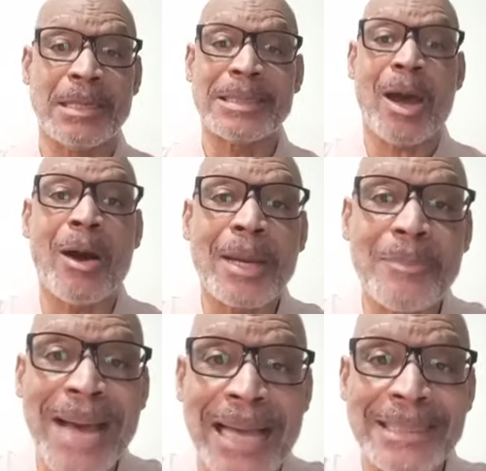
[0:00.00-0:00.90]
Talk
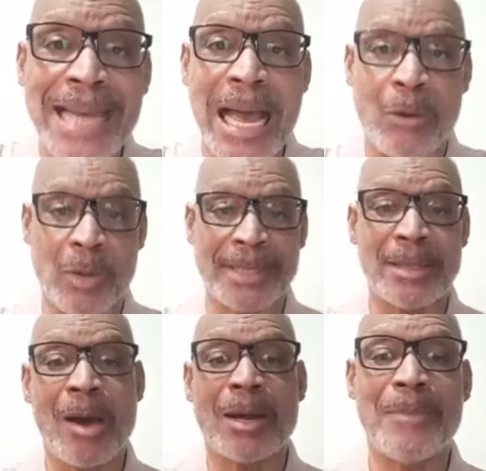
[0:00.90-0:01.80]
about Yahweh.
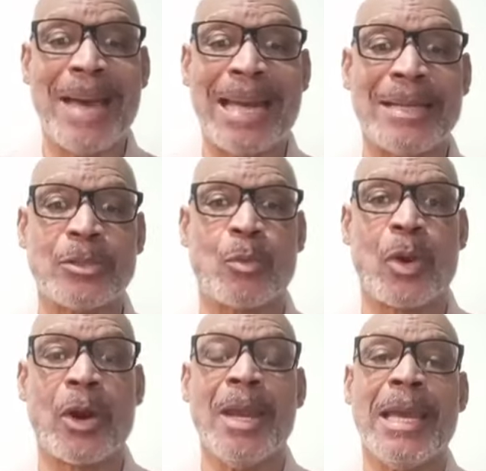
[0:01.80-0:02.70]
Talk about his
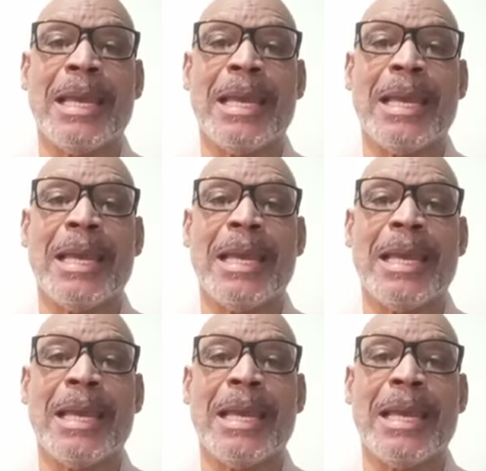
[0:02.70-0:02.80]
word.